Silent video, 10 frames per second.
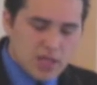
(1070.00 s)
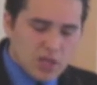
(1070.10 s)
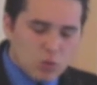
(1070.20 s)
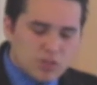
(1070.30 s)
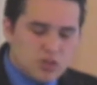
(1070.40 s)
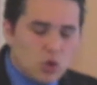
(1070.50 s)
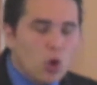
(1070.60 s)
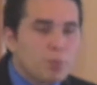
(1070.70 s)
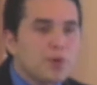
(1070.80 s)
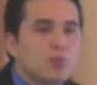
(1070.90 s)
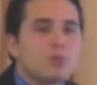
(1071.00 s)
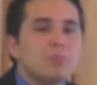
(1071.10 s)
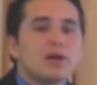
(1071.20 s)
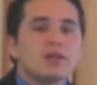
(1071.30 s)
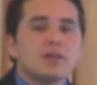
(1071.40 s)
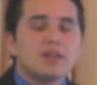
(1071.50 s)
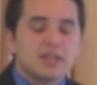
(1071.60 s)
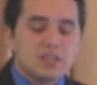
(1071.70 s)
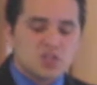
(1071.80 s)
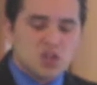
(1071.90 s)
It was an open rebellion
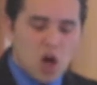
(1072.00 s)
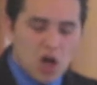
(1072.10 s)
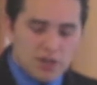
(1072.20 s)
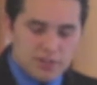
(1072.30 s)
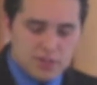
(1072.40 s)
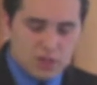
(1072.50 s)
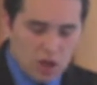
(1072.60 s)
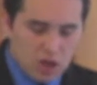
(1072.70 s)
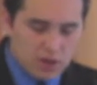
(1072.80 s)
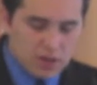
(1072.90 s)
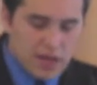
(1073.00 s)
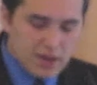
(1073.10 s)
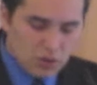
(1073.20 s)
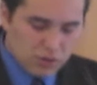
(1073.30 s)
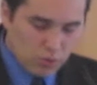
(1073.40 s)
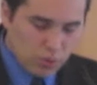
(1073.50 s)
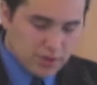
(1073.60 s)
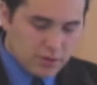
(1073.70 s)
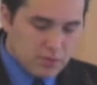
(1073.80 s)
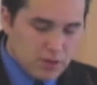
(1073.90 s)
against God's law and
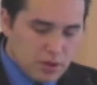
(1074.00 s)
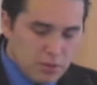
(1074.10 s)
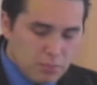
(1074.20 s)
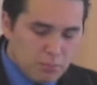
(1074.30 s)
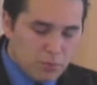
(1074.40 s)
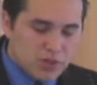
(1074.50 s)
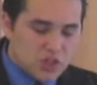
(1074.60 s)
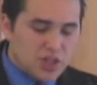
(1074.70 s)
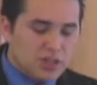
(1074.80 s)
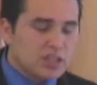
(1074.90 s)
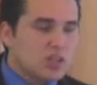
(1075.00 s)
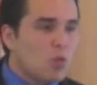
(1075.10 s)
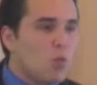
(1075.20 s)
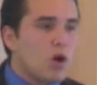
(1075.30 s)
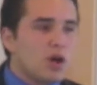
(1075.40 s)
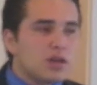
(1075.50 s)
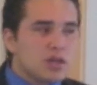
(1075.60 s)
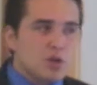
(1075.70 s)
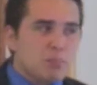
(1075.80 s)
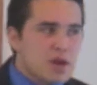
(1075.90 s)
authority. By rejecting the
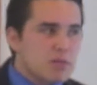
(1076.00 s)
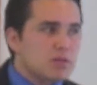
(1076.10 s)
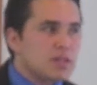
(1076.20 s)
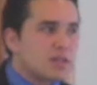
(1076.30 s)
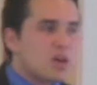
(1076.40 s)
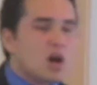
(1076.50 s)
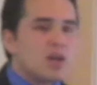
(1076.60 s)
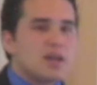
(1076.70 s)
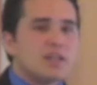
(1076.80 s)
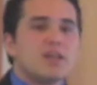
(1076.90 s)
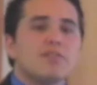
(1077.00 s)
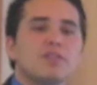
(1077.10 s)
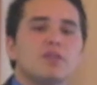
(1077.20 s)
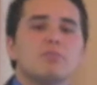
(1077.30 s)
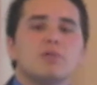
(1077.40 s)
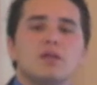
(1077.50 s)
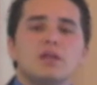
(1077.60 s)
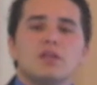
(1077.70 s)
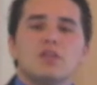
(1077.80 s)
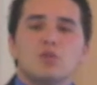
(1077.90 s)
one commandment that God had given them,
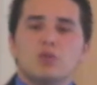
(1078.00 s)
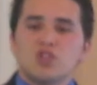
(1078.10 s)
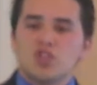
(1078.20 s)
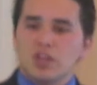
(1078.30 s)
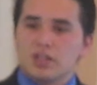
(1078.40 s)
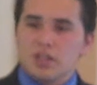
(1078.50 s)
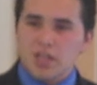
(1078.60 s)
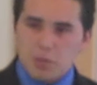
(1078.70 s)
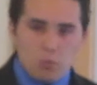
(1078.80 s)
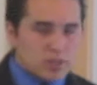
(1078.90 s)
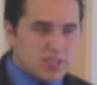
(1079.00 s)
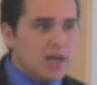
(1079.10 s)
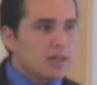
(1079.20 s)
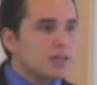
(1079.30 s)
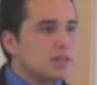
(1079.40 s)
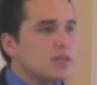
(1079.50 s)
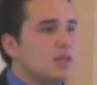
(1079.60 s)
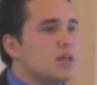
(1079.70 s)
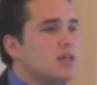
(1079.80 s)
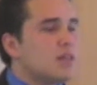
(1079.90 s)
they rejected immortality,
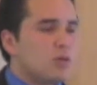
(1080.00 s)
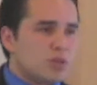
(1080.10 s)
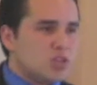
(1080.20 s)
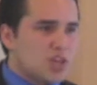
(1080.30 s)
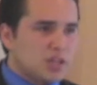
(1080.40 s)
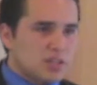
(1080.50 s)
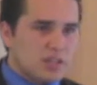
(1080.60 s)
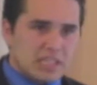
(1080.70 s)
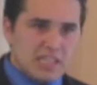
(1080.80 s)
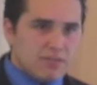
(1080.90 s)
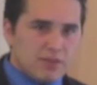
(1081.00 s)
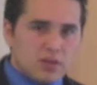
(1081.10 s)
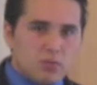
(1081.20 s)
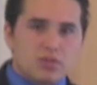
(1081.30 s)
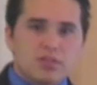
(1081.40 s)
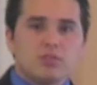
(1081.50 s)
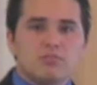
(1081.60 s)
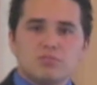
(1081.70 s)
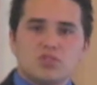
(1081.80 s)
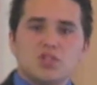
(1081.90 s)
they rejected living with
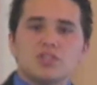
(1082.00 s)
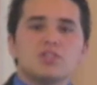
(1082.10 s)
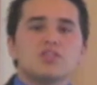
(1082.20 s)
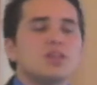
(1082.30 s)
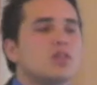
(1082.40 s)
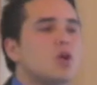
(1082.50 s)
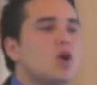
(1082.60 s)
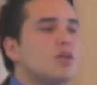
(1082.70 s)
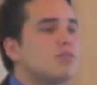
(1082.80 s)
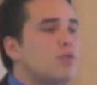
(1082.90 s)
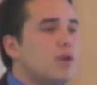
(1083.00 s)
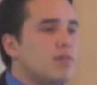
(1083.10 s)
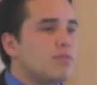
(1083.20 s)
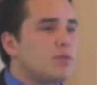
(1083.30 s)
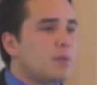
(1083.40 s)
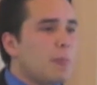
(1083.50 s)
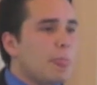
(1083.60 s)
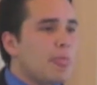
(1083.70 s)
Jesus in the garden forever.